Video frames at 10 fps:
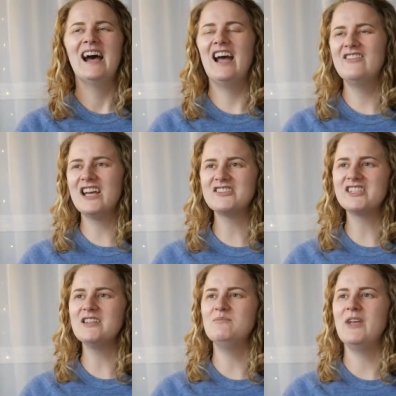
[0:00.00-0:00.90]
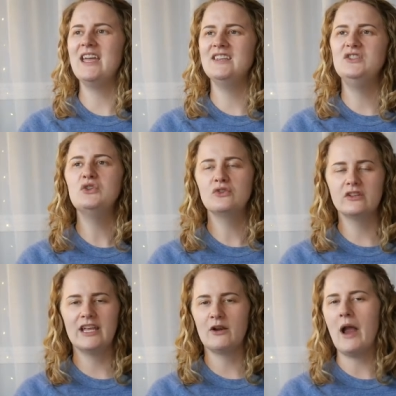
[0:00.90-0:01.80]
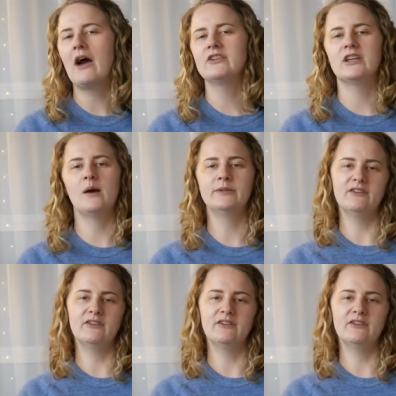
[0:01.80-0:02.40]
I've actually been noodling around a couple